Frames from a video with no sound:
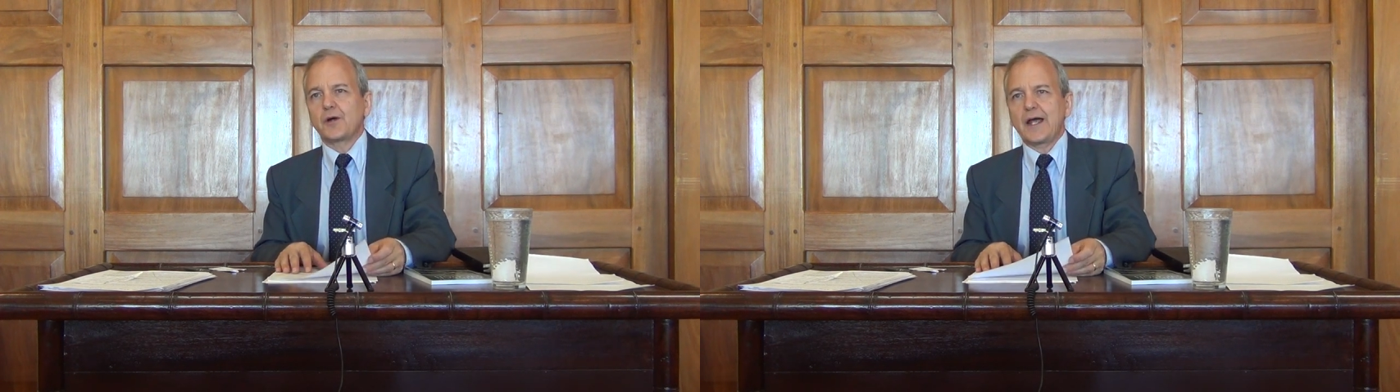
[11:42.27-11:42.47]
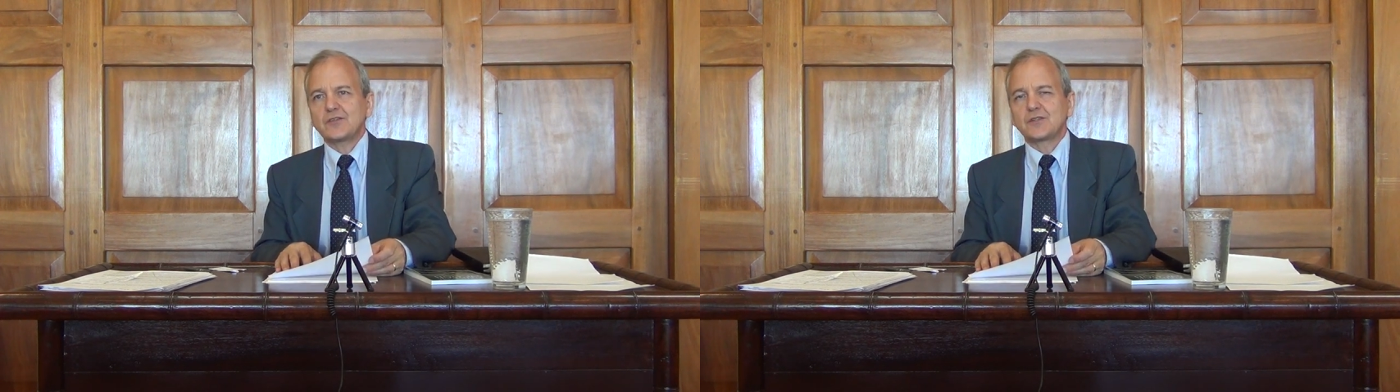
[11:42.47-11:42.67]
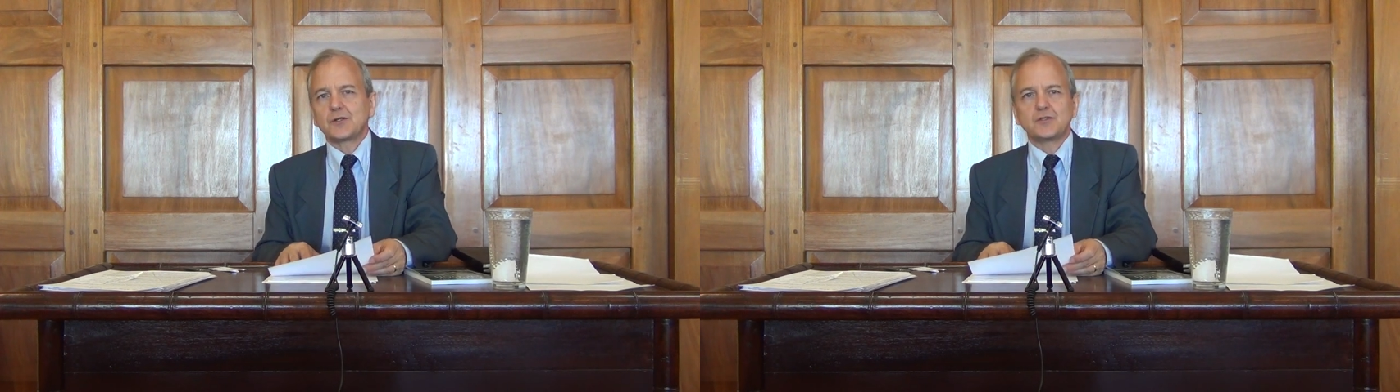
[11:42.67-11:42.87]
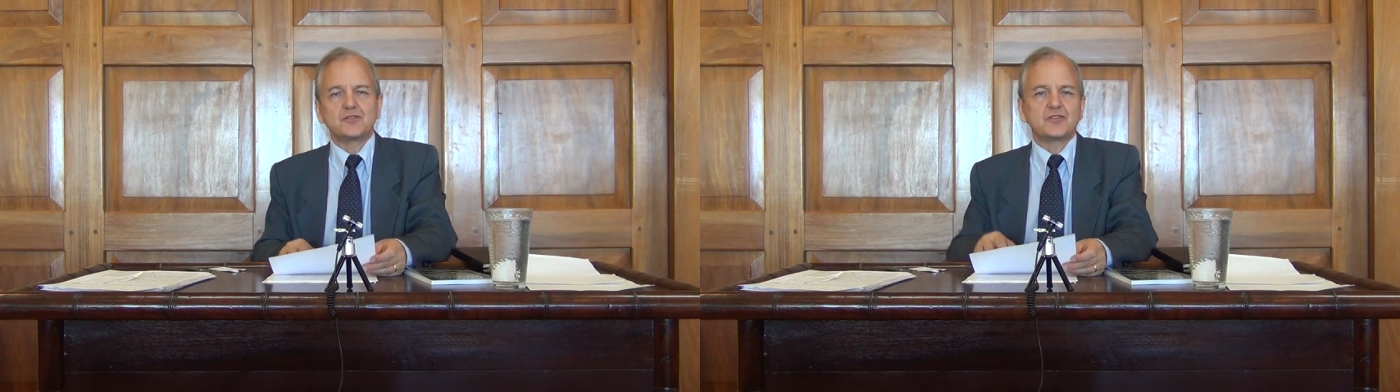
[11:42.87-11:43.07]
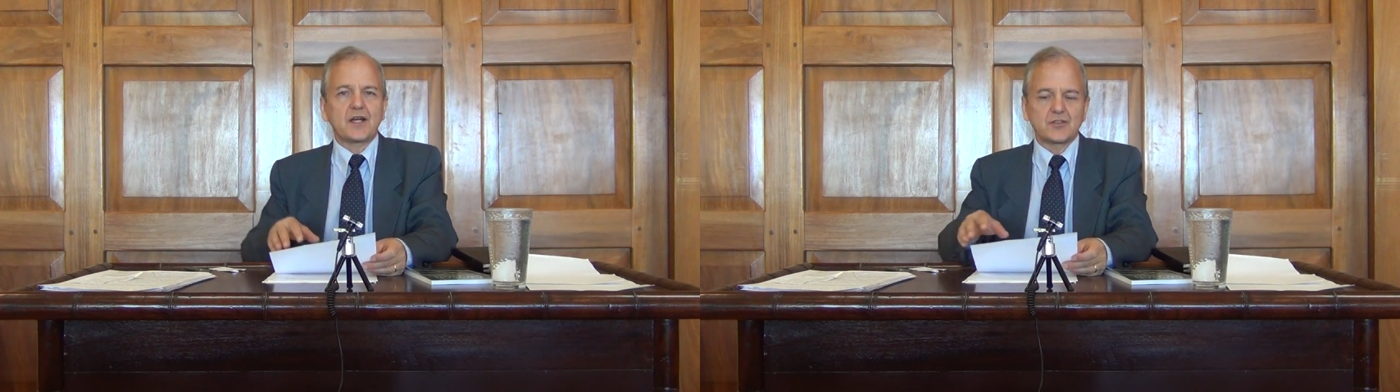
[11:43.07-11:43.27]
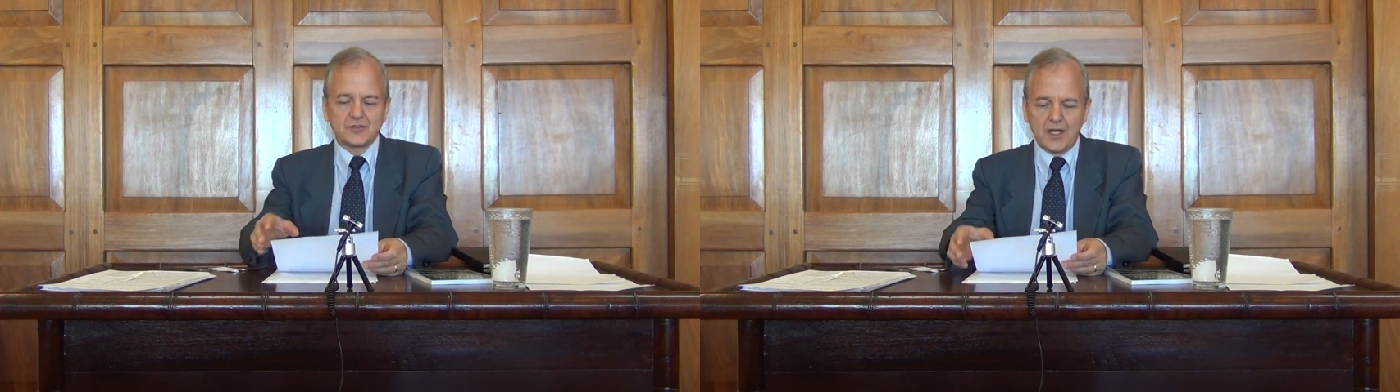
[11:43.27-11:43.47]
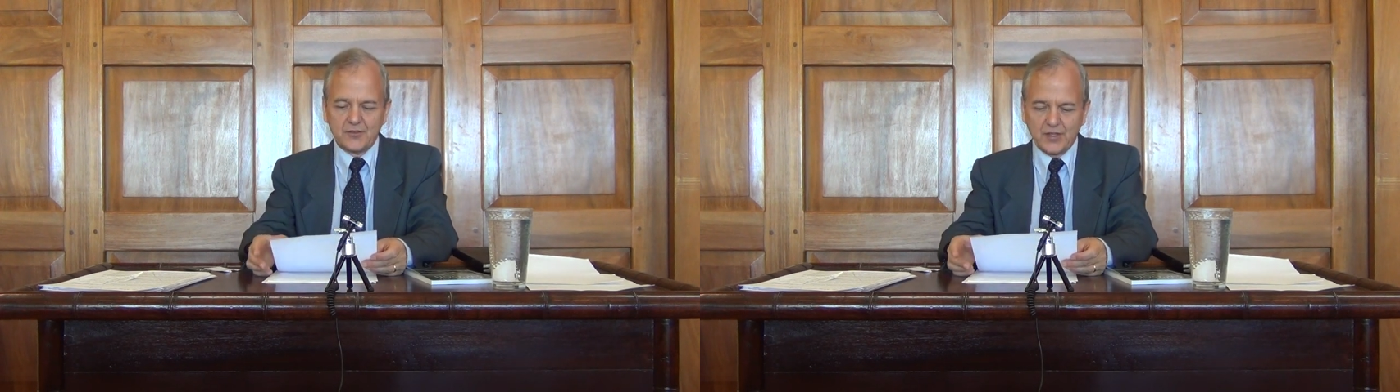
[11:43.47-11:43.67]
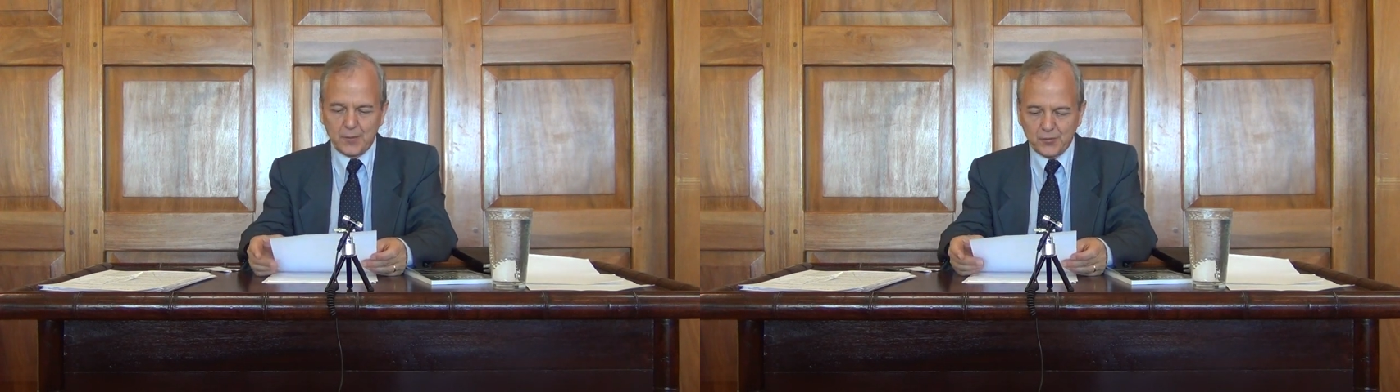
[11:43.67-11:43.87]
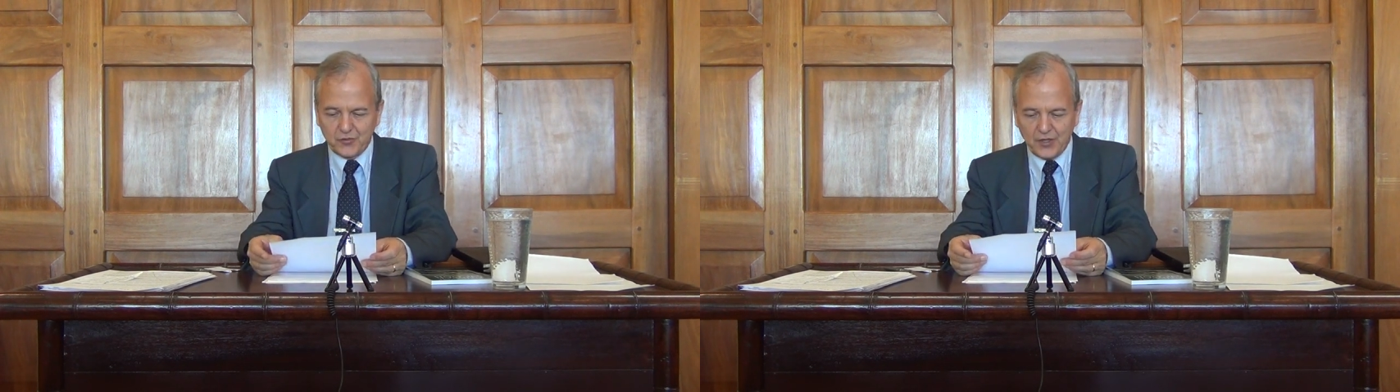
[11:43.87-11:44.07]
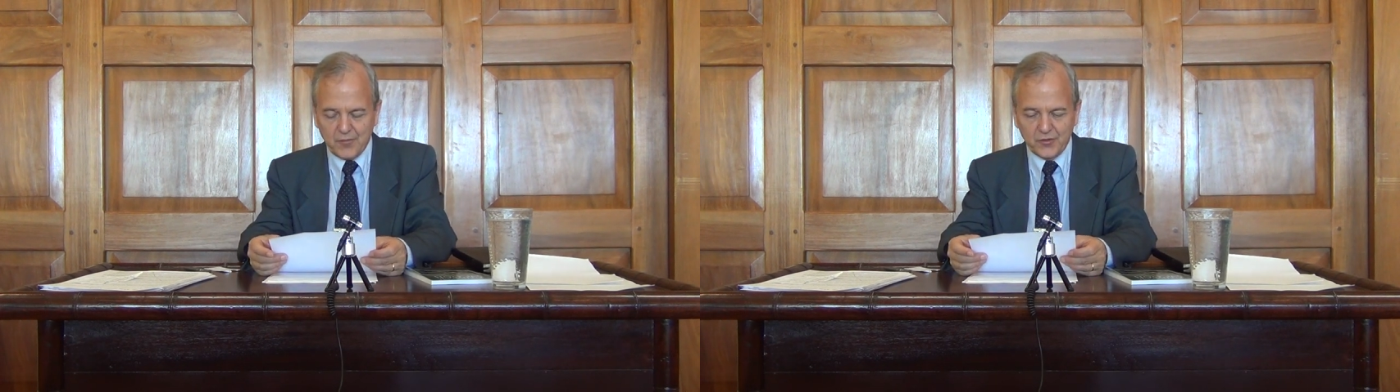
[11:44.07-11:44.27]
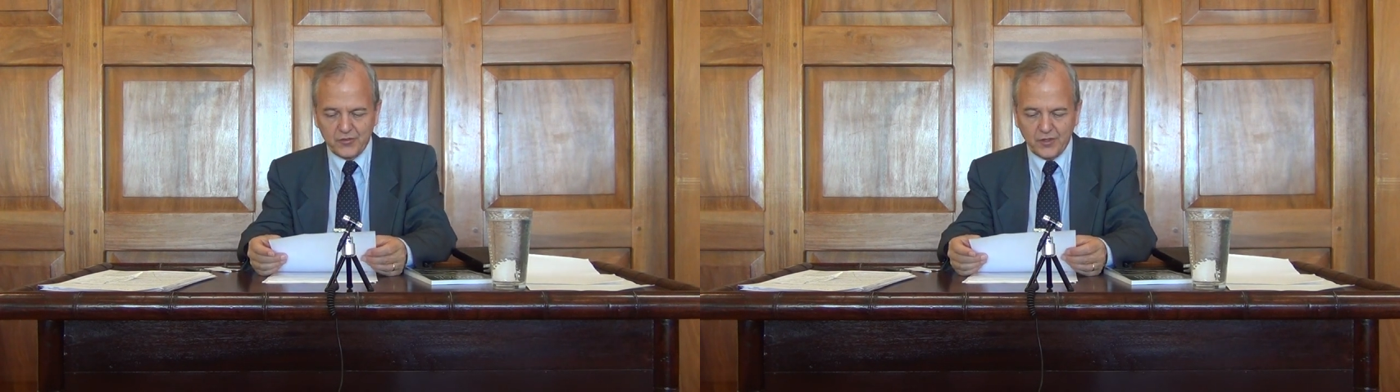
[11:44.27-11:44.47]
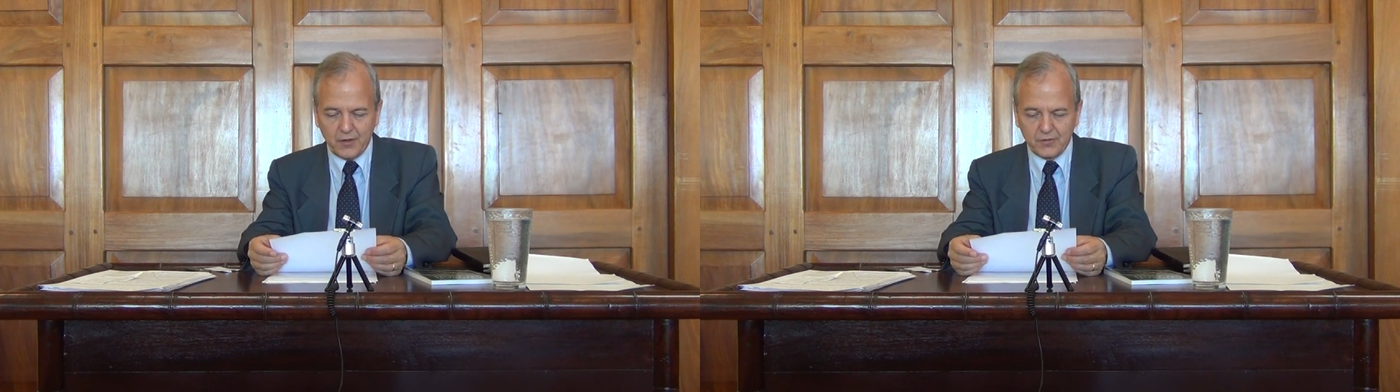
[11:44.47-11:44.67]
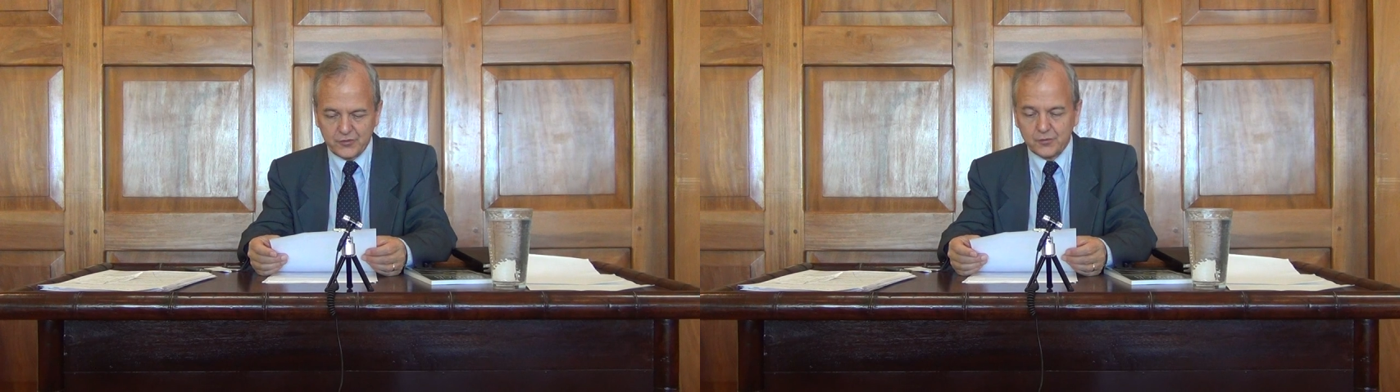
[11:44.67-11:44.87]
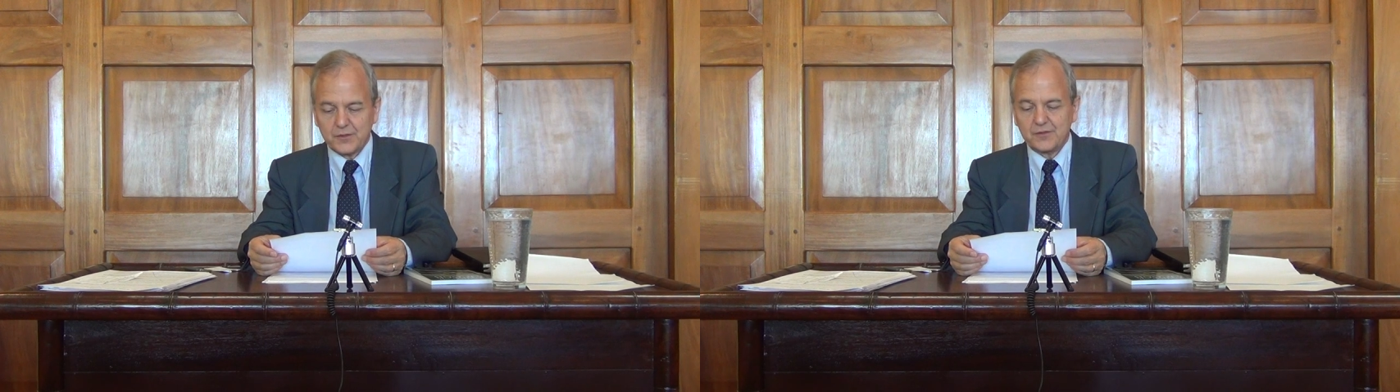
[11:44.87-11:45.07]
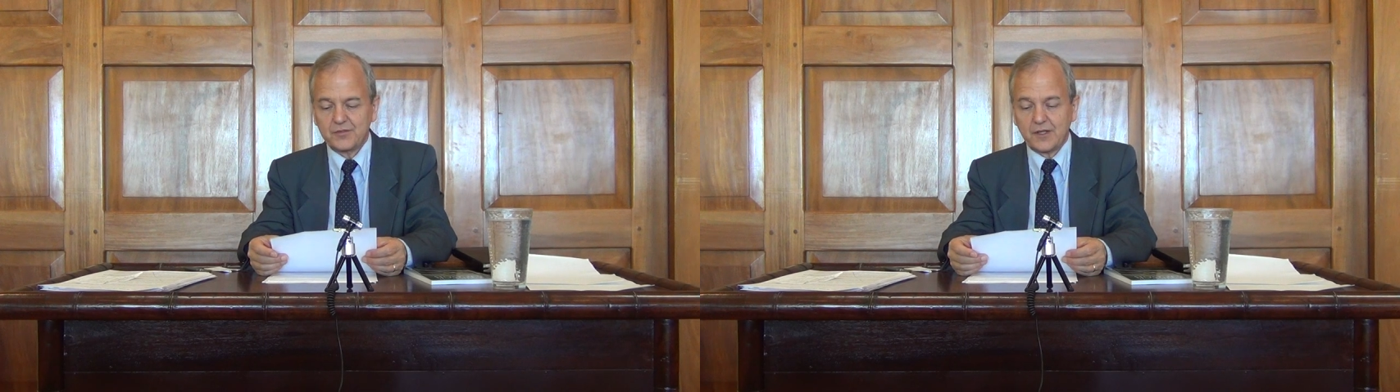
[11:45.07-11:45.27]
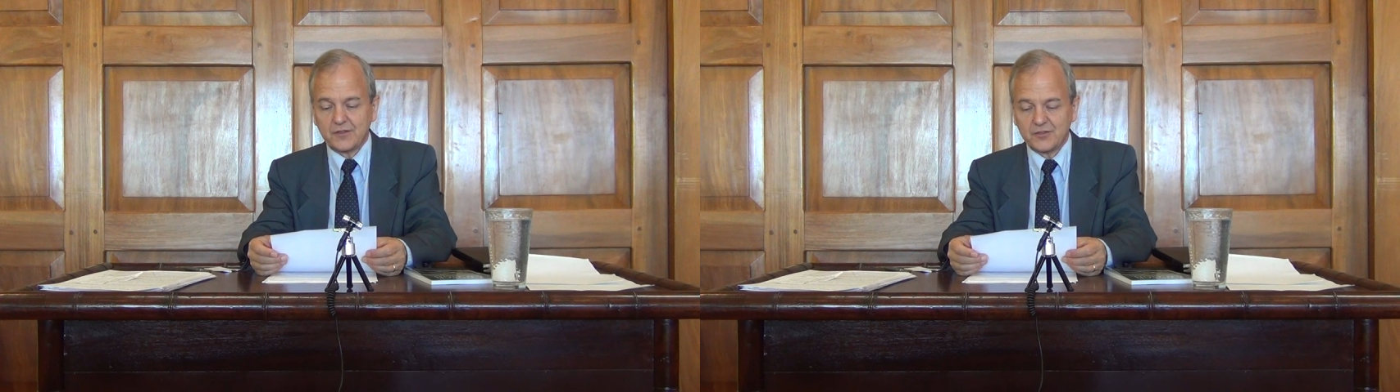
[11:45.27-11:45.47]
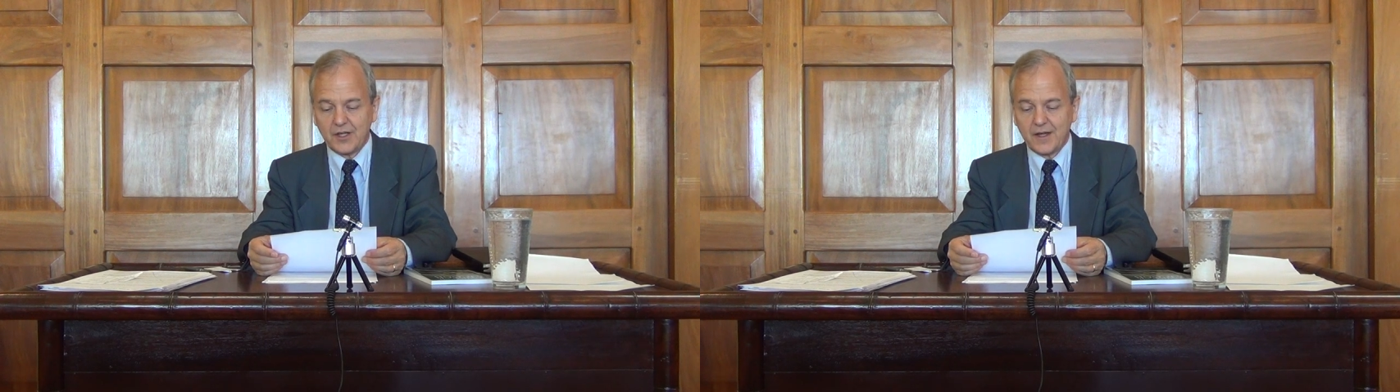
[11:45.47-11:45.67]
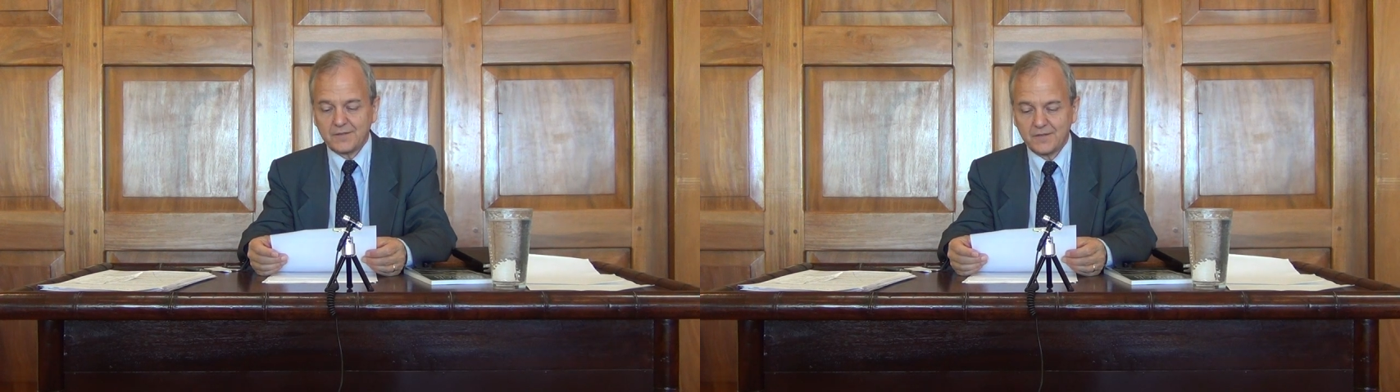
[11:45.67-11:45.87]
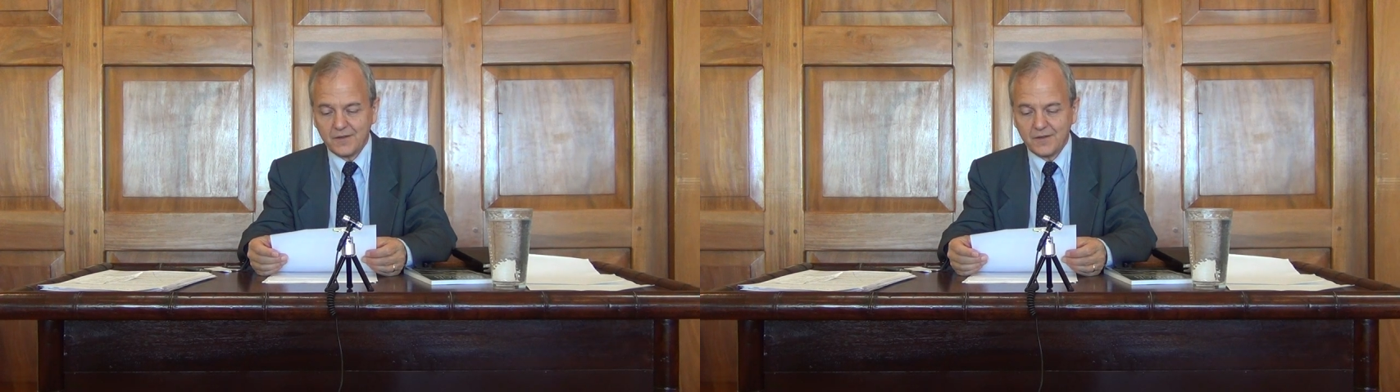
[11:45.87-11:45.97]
or ask you to go to 2 John chapter 7, start, excuse me, 2 John